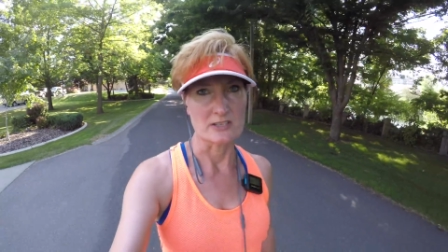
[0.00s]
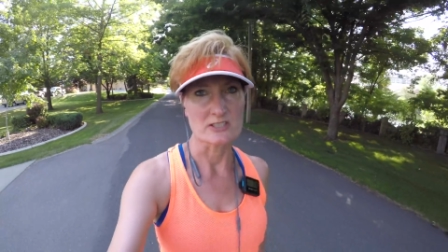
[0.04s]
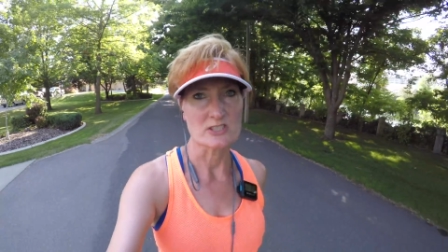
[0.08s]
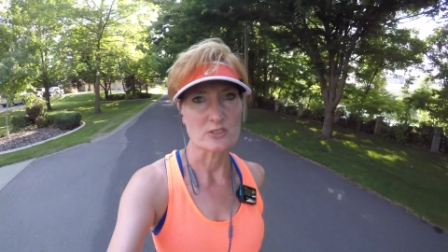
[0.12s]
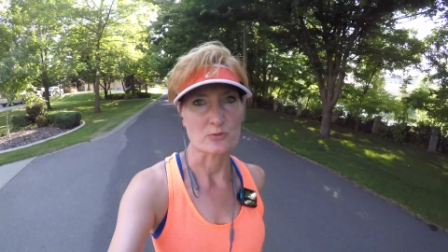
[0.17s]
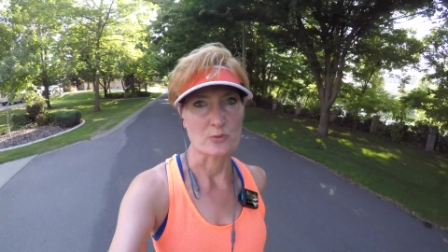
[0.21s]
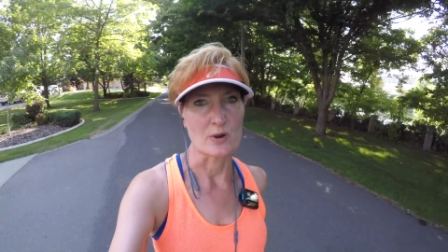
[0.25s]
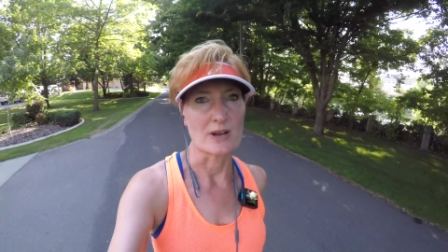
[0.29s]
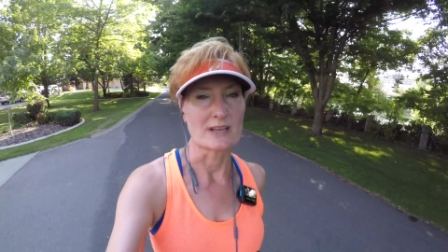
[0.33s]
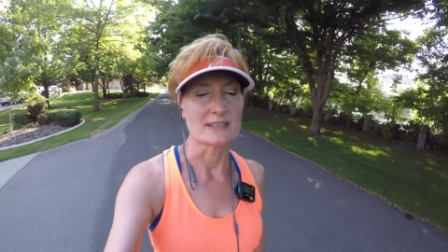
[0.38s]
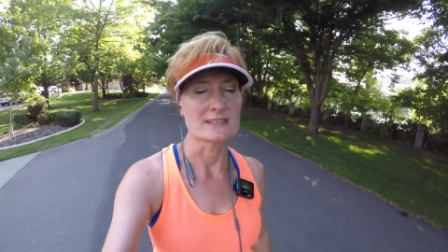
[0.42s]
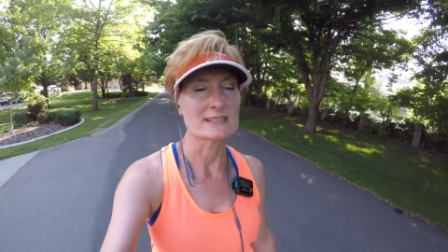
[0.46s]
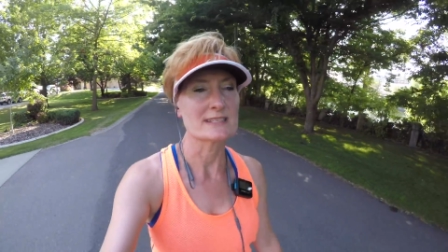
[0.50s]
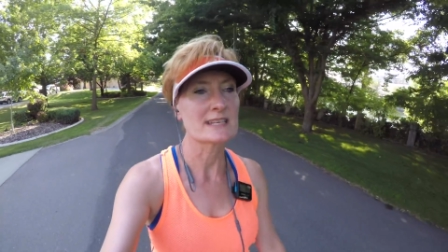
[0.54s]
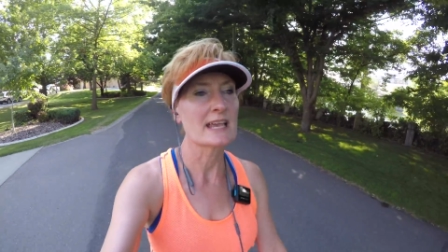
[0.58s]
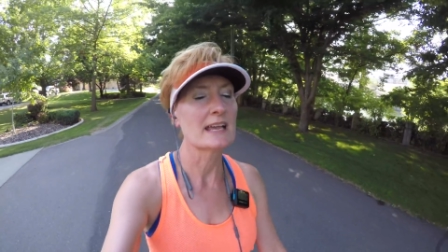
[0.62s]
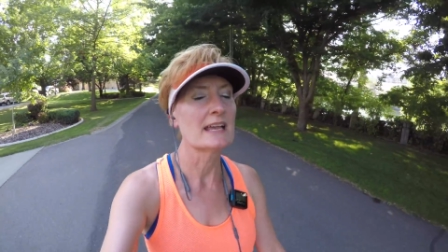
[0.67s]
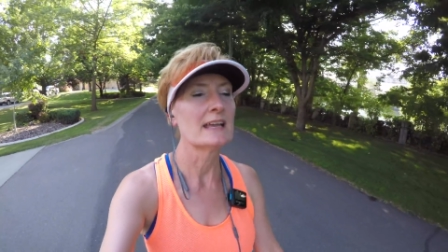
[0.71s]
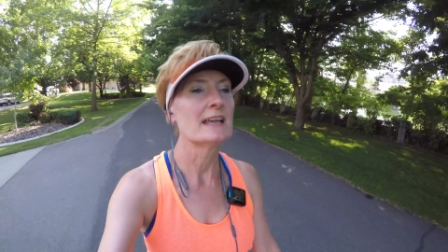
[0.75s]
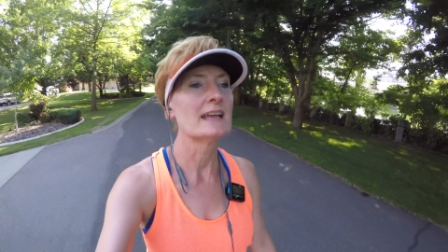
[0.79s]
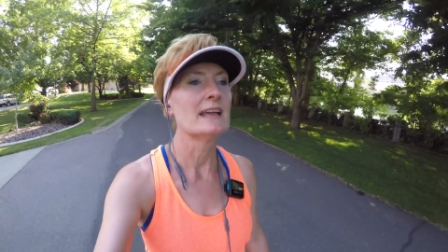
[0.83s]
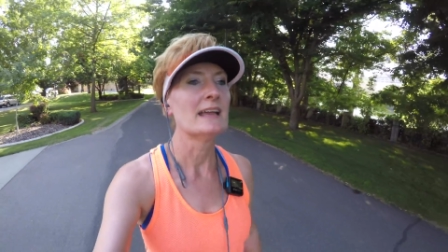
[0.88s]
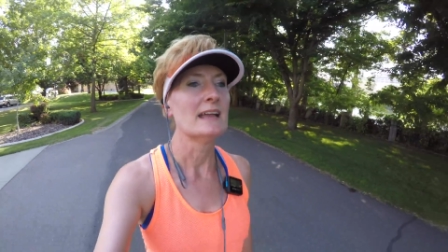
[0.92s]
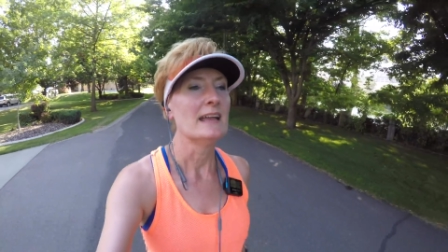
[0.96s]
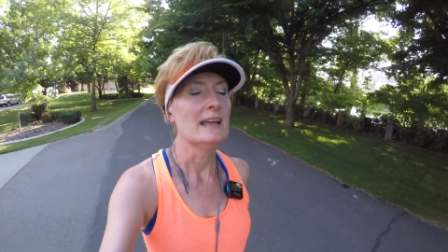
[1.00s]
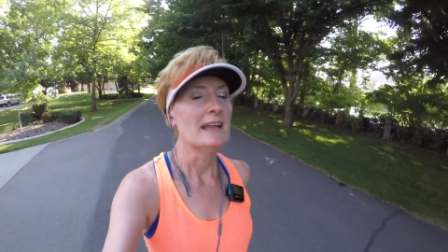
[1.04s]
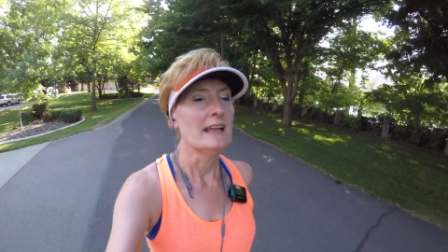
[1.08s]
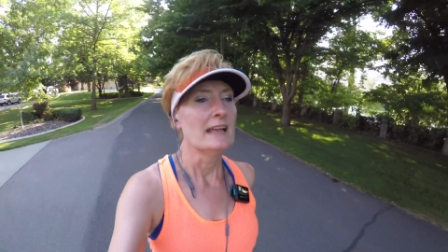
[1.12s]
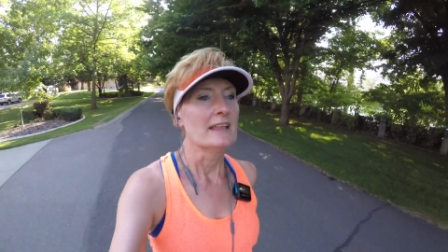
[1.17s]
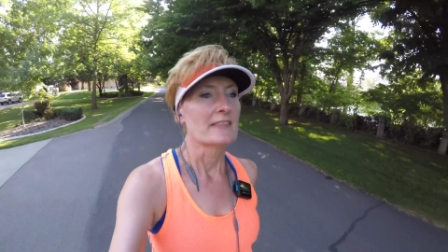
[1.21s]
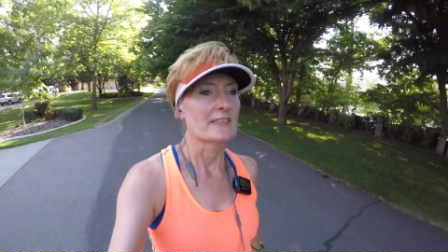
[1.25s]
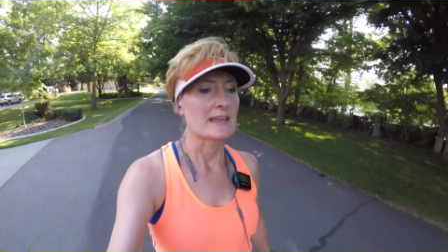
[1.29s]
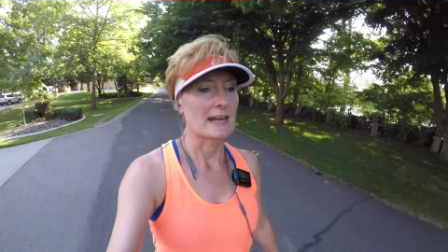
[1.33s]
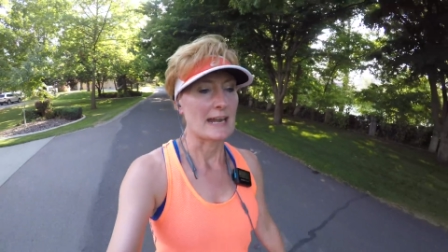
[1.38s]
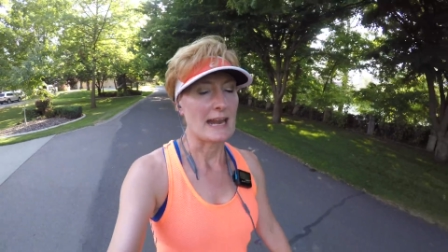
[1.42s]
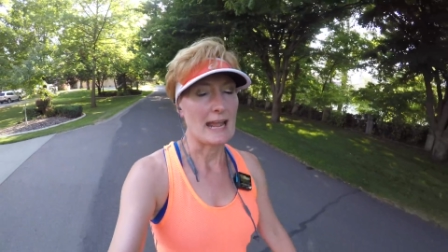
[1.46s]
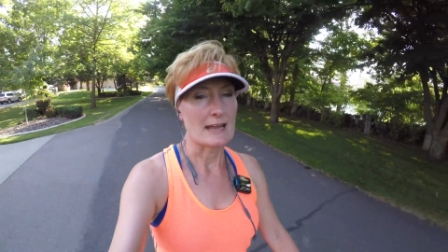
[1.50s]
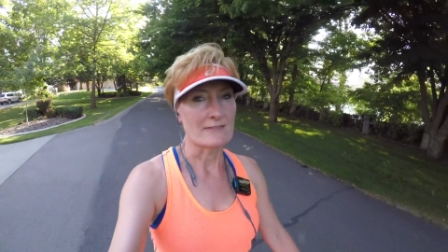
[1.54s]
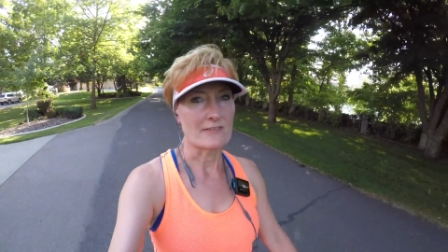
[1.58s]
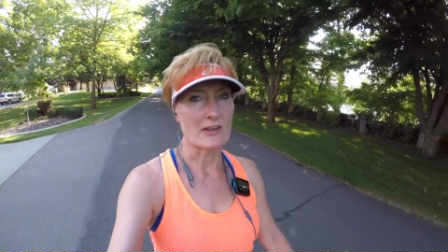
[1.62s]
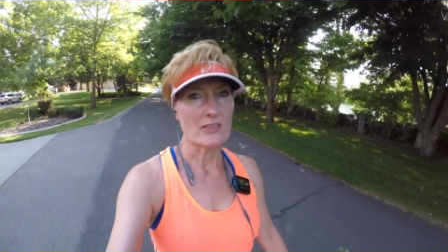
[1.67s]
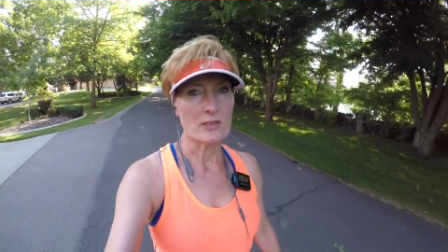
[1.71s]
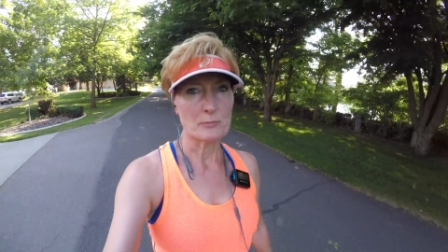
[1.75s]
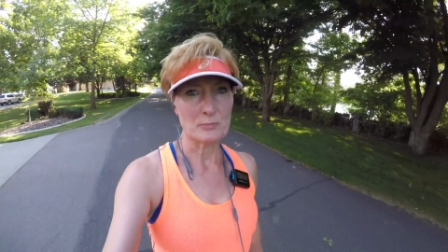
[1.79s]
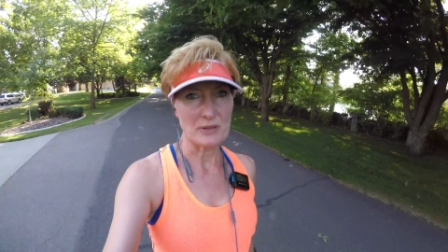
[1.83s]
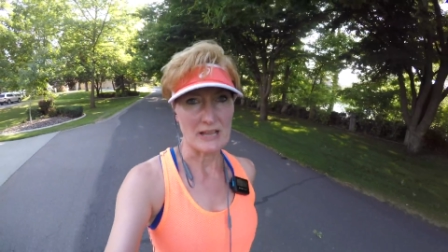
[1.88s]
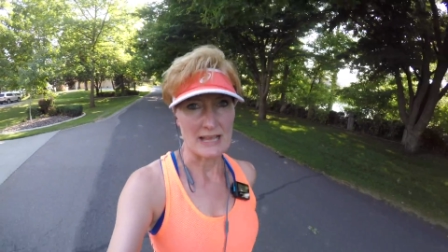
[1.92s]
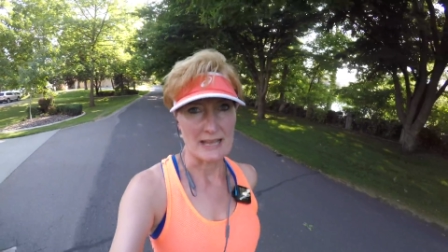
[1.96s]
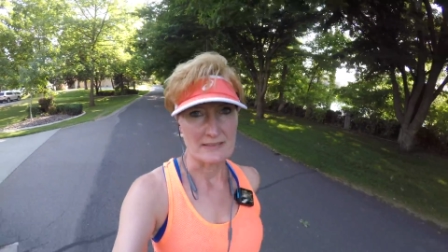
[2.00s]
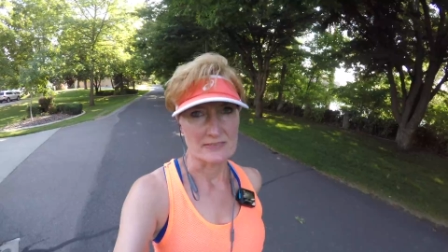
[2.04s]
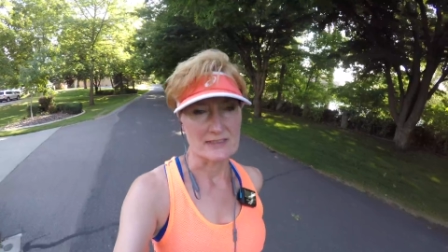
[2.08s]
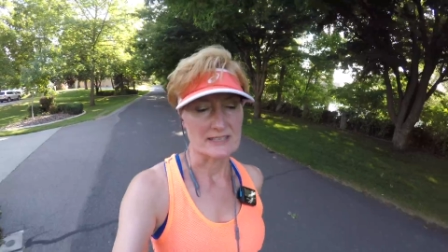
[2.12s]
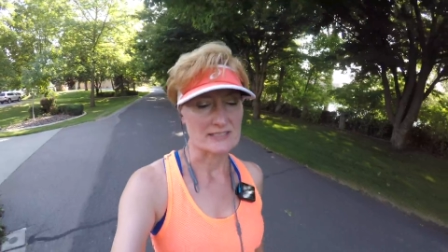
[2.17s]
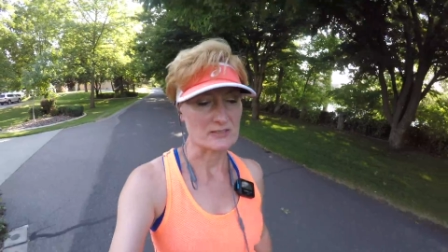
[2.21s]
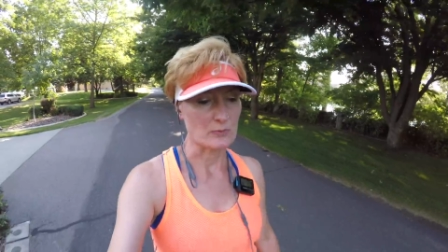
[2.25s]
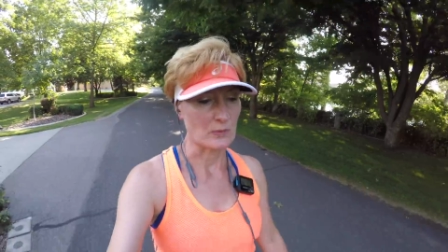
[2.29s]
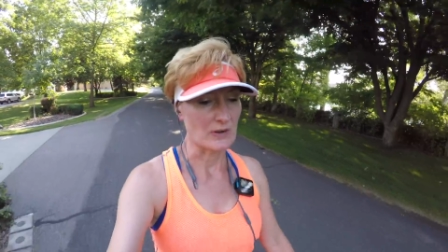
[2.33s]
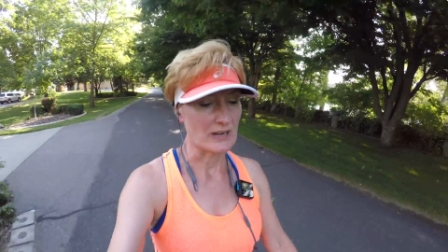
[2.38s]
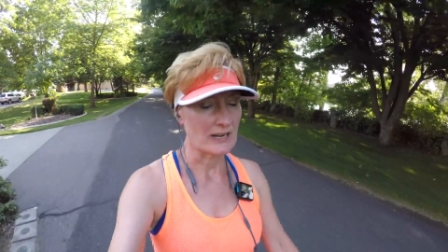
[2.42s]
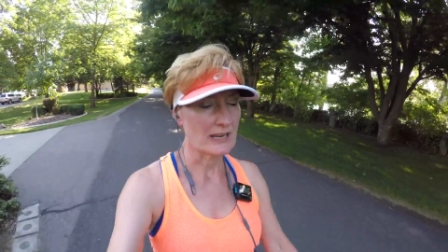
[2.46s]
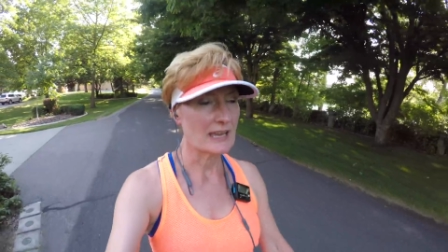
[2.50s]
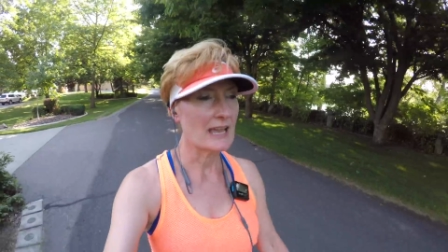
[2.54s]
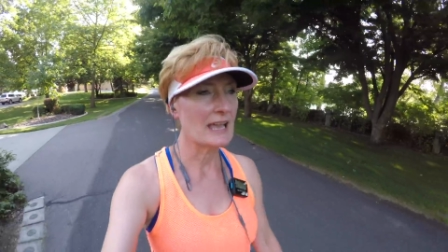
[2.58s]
runs that I have on the plan this week.